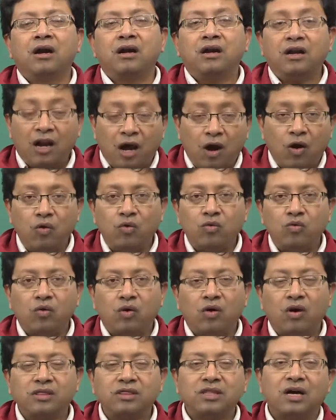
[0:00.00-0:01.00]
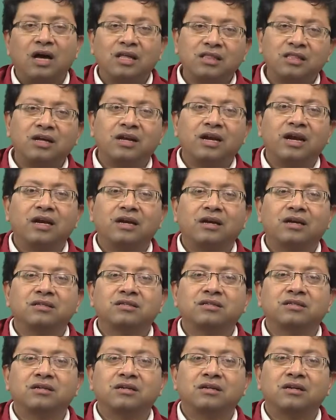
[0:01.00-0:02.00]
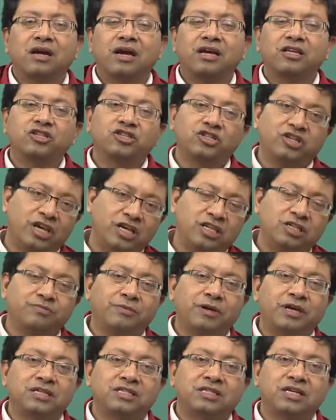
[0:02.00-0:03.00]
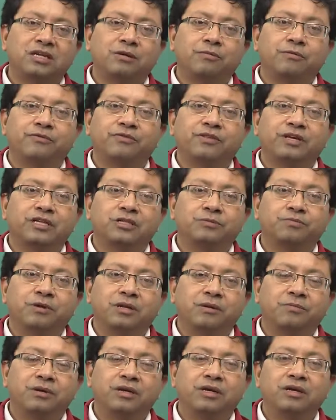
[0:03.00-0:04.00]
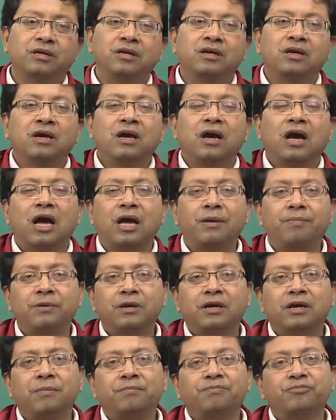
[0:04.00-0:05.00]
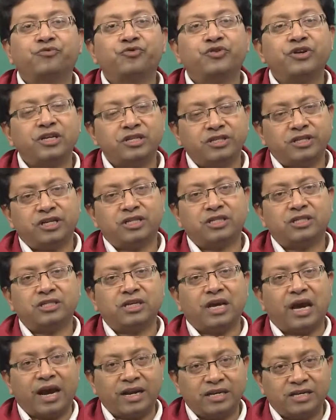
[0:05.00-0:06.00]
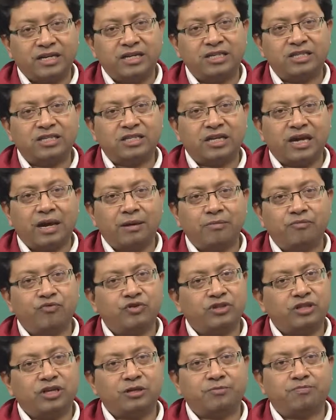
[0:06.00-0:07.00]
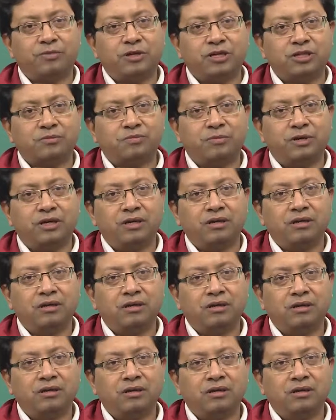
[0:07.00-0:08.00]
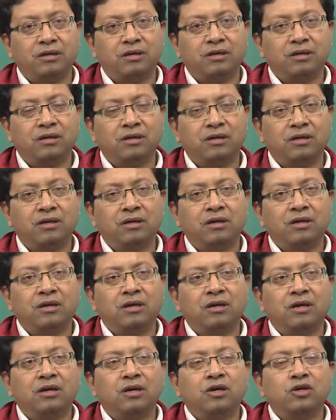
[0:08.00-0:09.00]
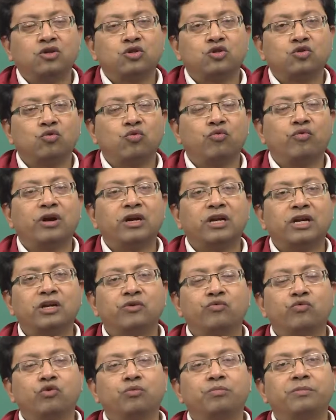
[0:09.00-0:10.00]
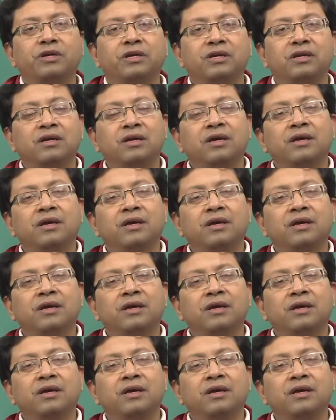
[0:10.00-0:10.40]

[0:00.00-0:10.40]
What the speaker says: Now, on the other hand, consider I change my setup of the experiment, I pick up 3 chits at each time with replacement. So, what it would be?